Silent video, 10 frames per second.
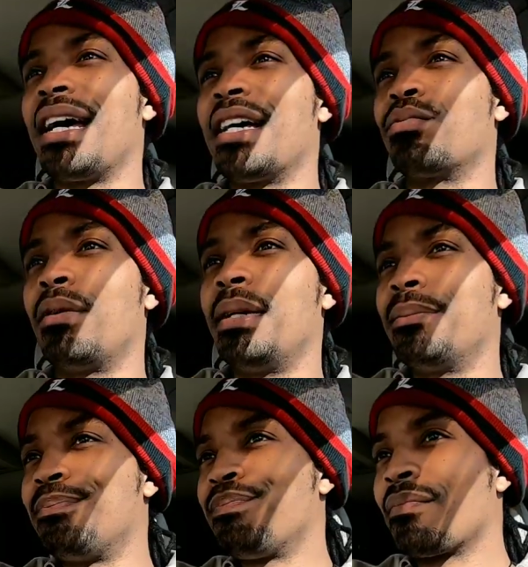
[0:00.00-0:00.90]
you guys with me,
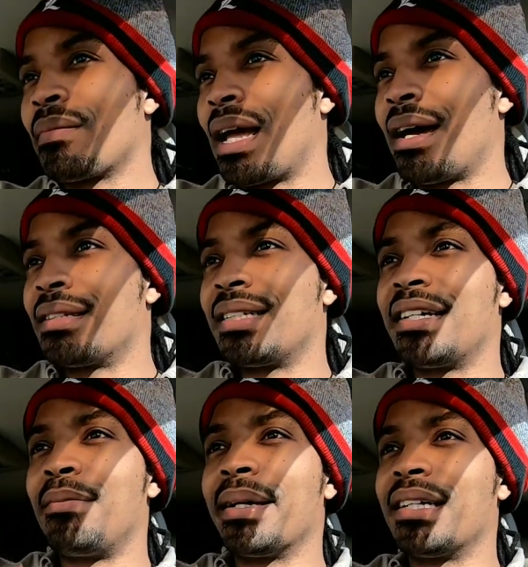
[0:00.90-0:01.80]
I
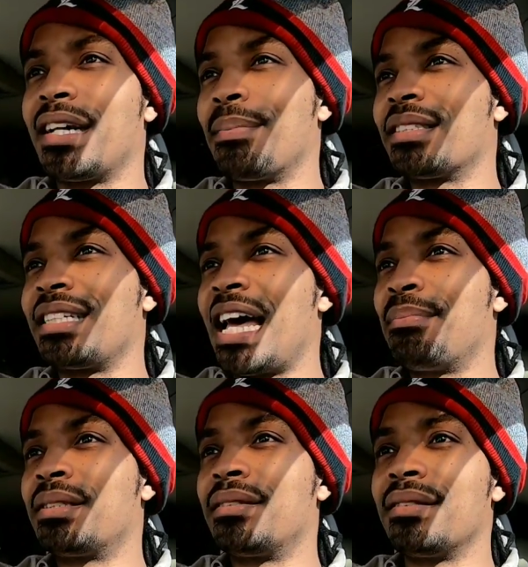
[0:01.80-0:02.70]
decided to make a couple
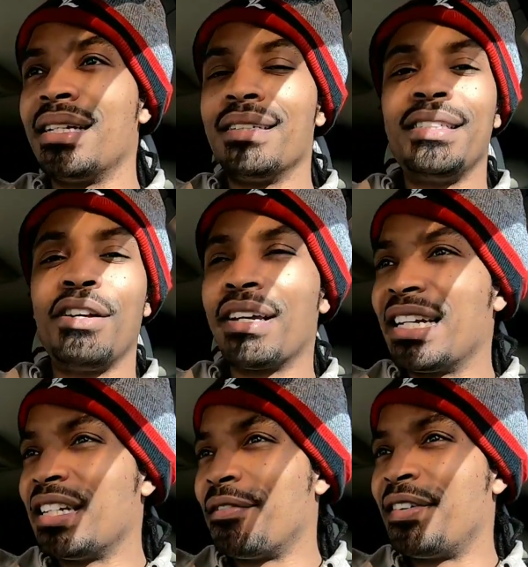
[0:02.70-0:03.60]
stops, you know,
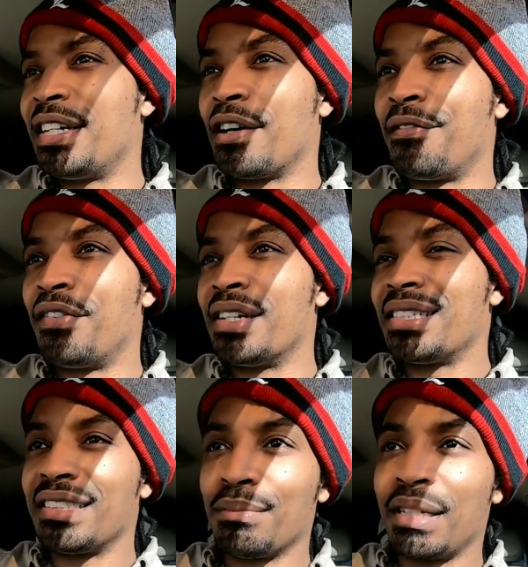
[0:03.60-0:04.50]
get a little video footage
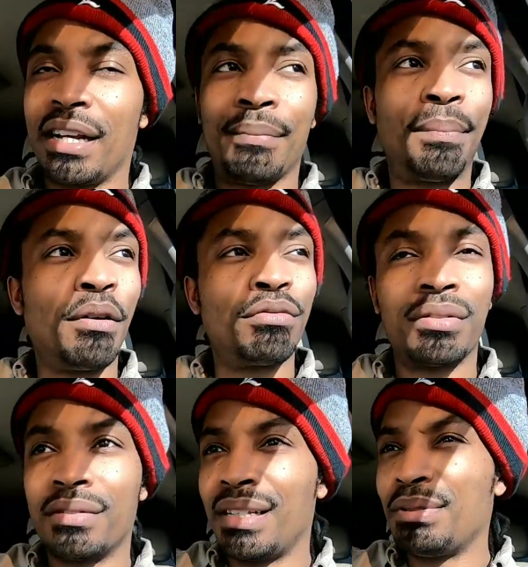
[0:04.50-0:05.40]
since I'm trying to
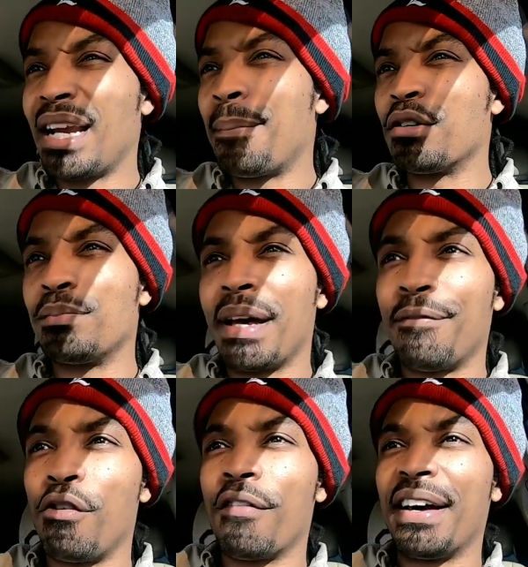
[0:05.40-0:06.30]
post. I'm trying to post
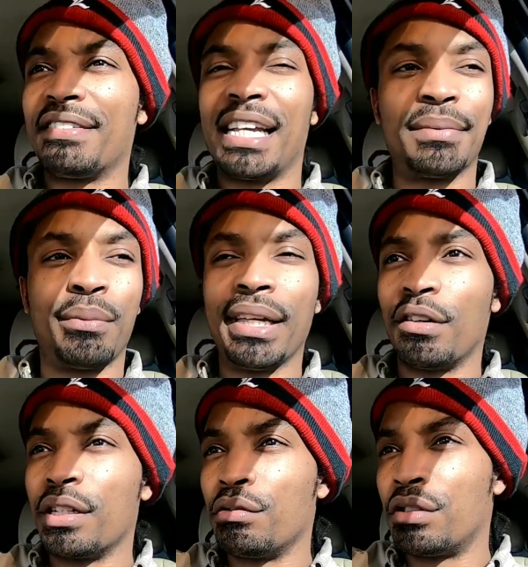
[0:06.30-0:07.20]
about four or five times a week
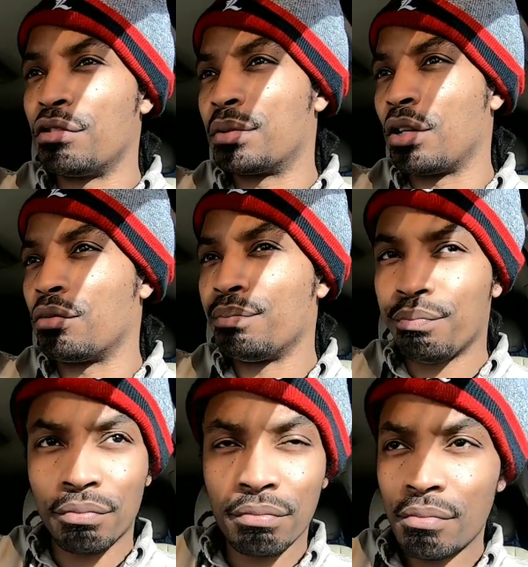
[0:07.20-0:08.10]
on YouTube, so
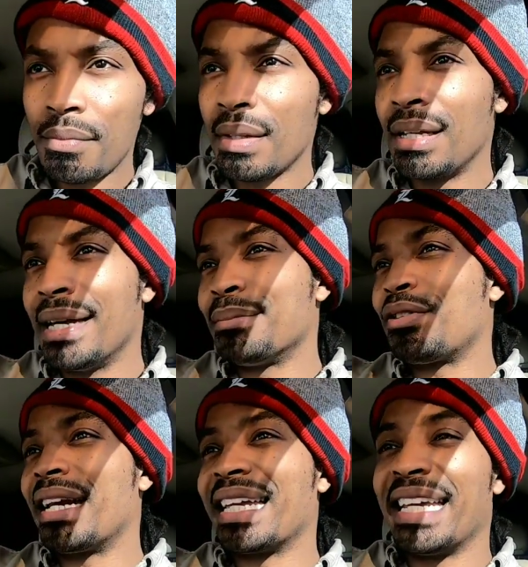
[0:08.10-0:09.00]

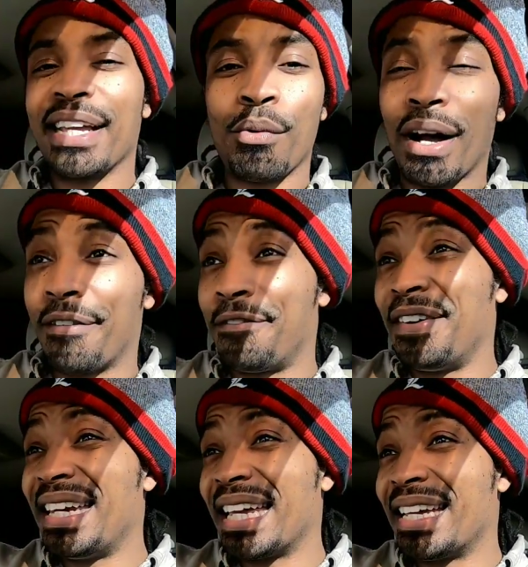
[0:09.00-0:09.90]
trying to get in where I
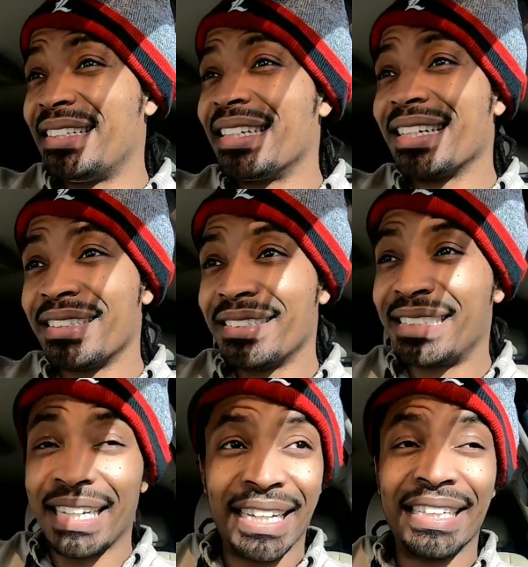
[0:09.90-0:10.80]
fit in,
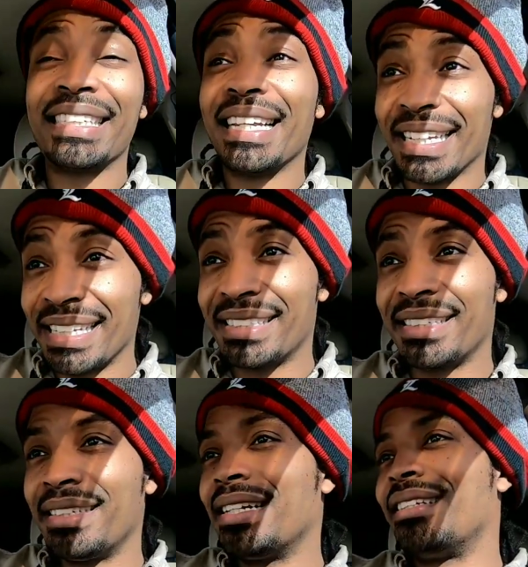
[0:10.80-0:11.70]
sit in,
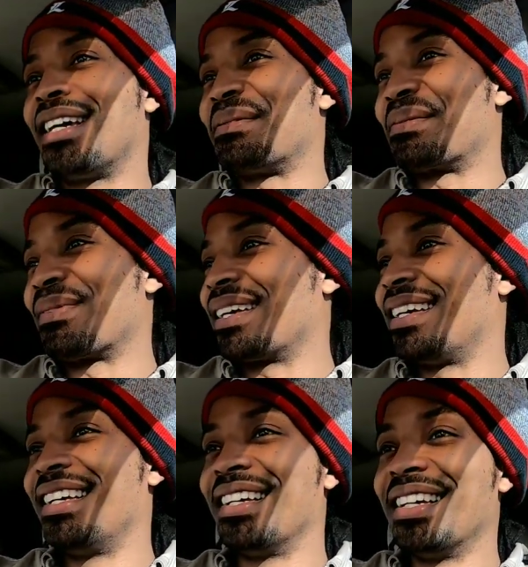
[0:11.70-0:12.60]
listen. Nah, I'm just playing.
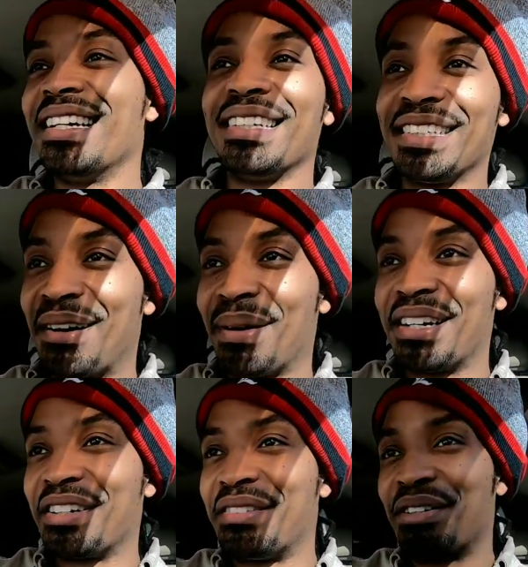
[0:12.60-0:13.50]
yeah, I
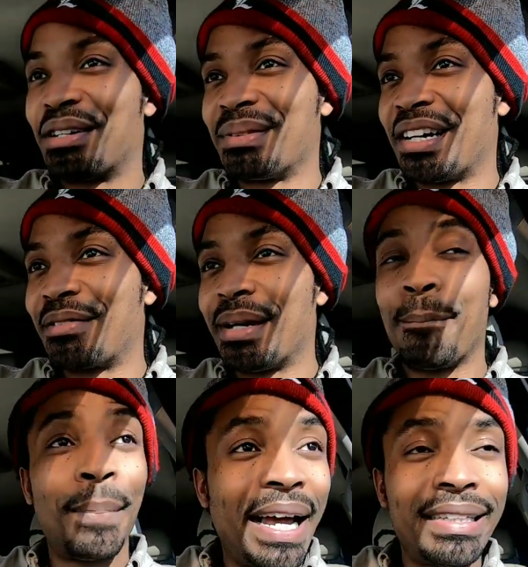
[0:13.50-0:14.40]
probably don't even know what I'm talking
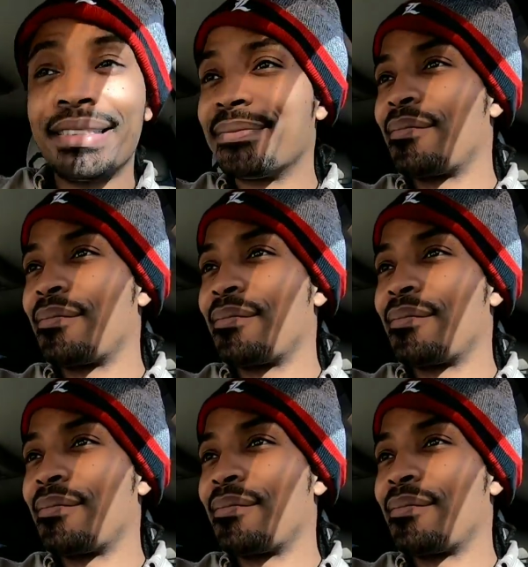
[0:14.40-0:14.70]
about, but